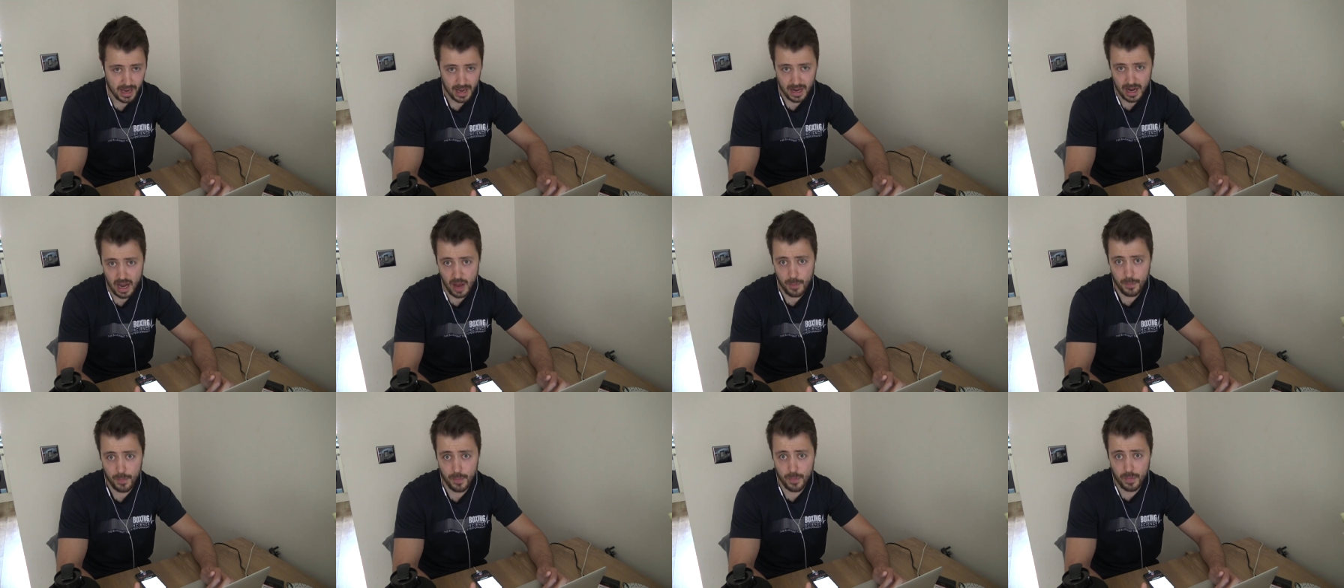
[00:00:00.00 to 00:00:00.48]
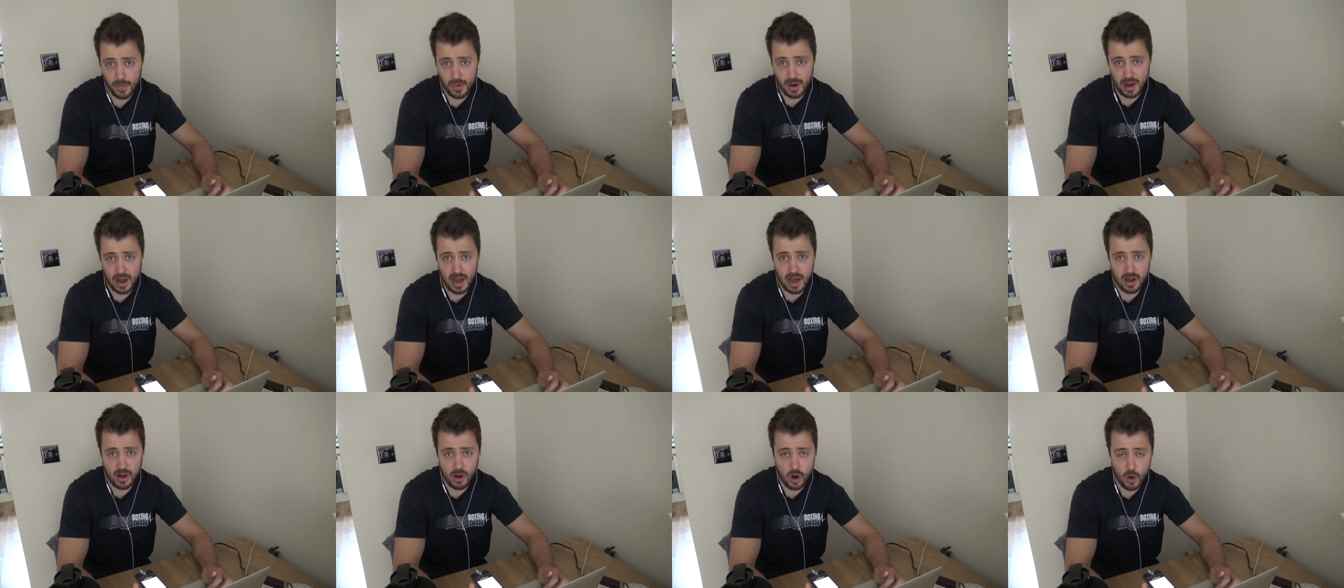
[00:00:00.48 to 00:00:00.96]
and our,
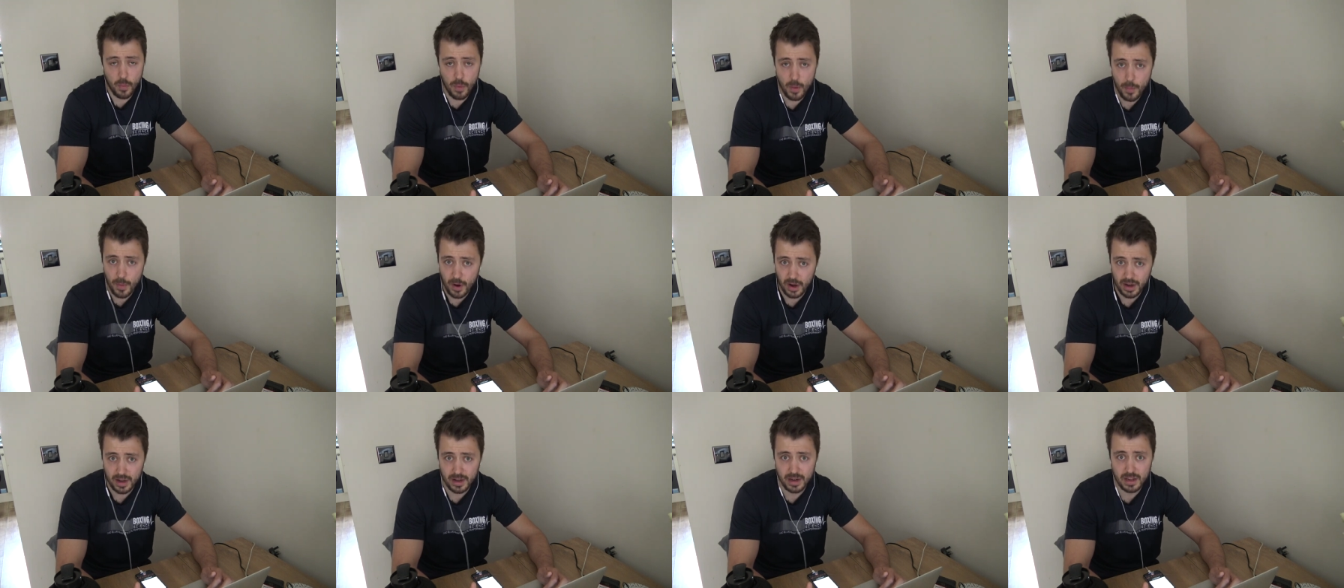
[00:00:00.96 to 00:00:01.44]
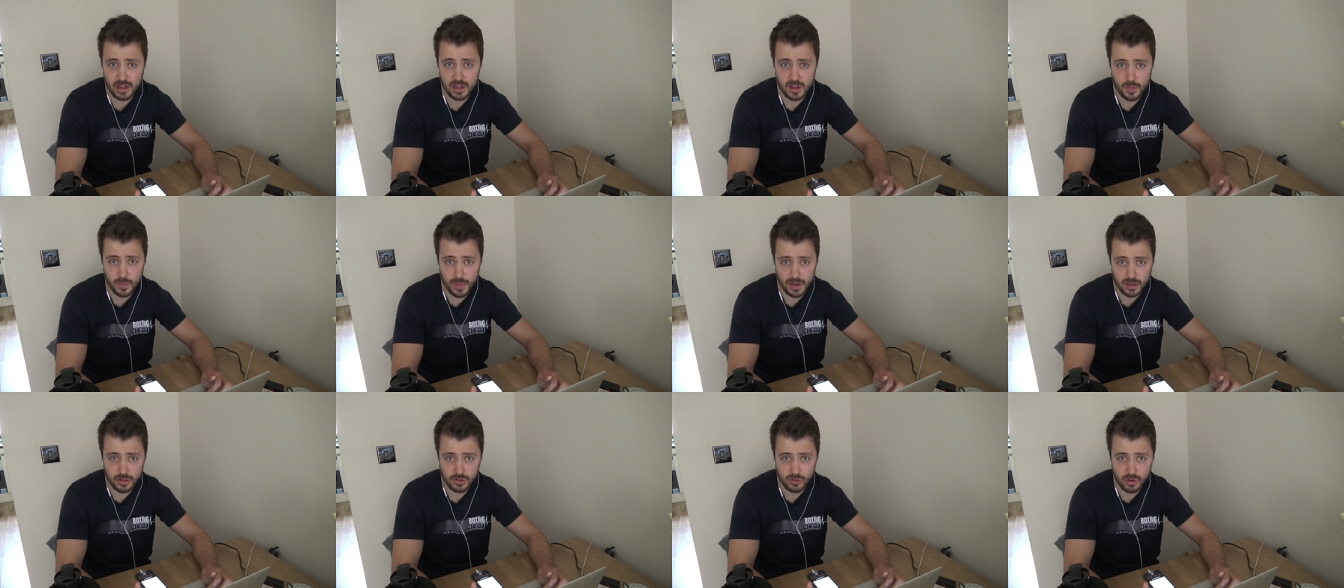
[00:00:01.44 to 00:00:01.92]
our upper body needs
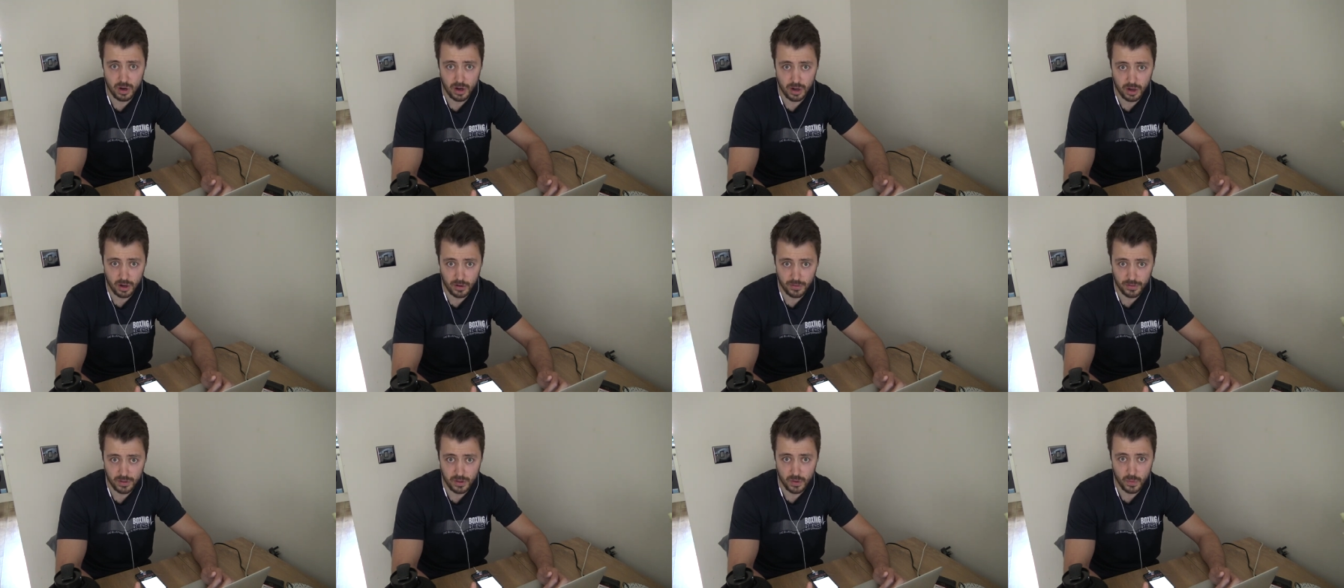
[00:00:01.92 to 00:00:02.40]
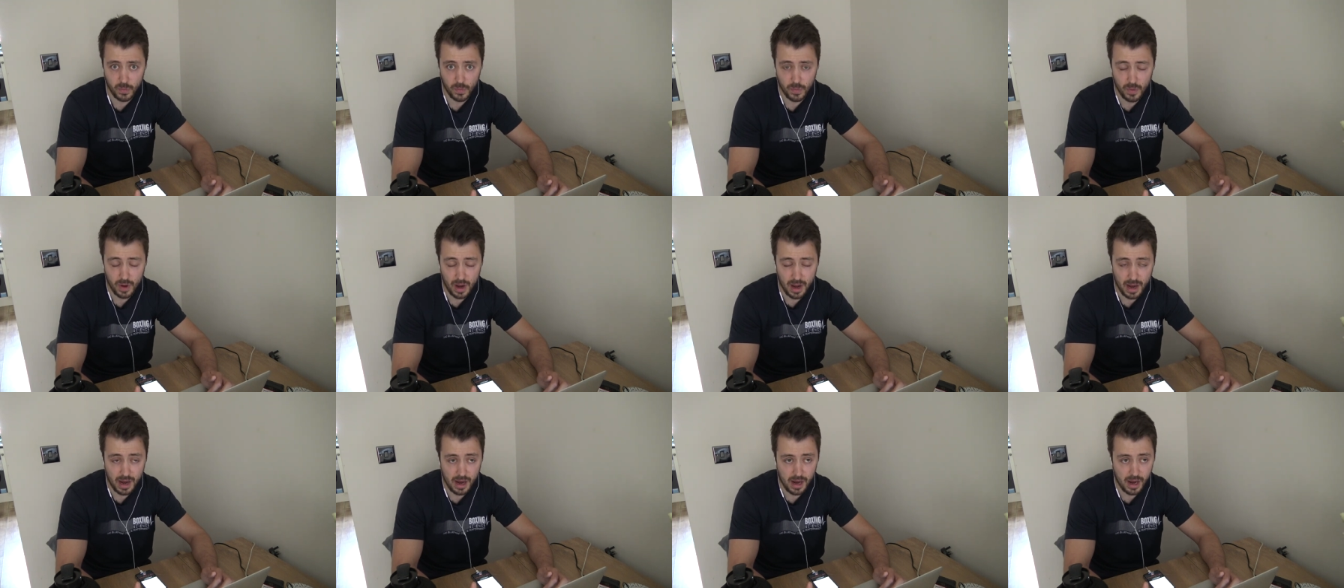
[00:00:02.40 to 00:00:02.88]
to be strong enough to
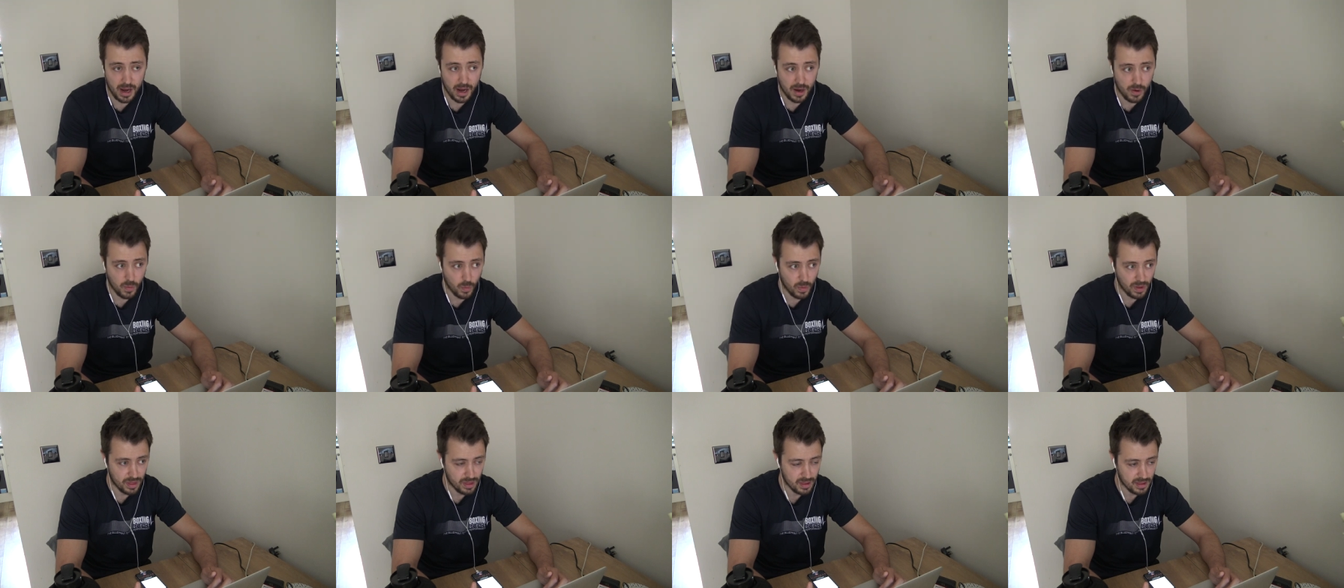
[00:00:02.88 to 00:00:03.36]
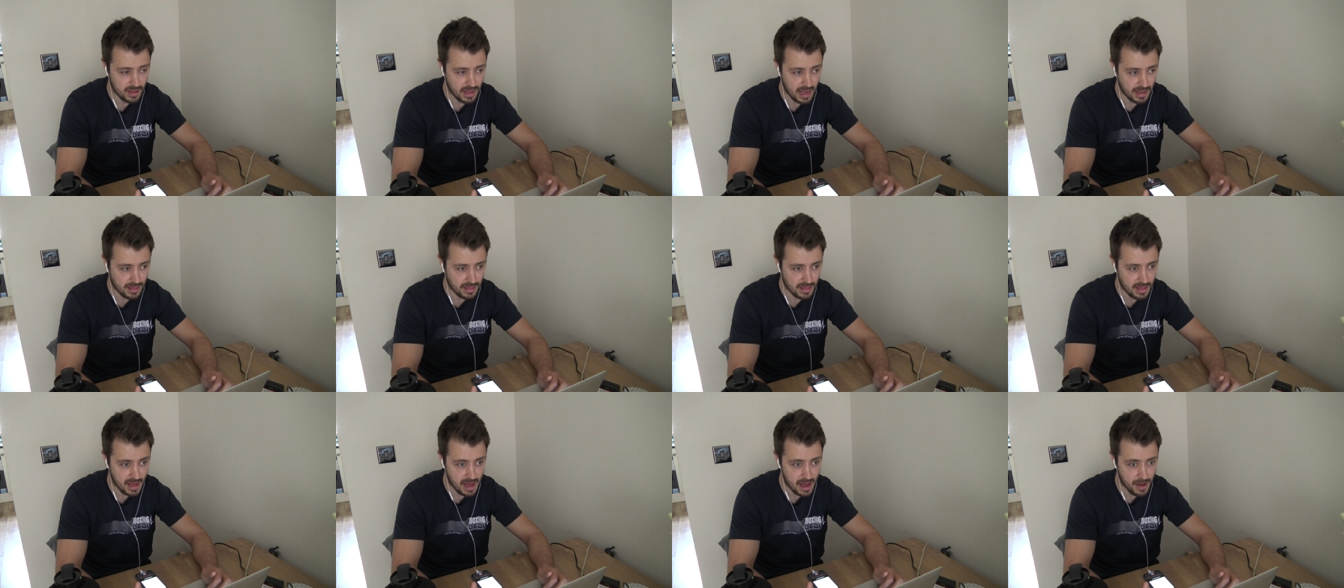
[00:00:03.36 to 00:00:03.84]
uh,
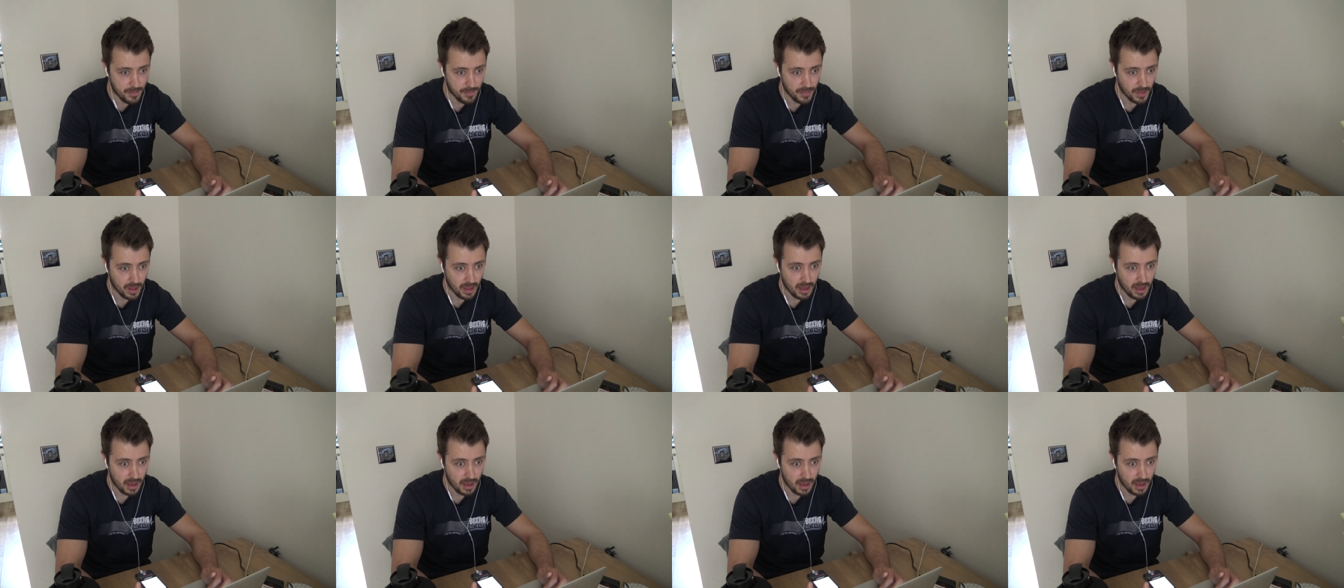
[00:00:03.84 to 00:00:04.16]
withstand that.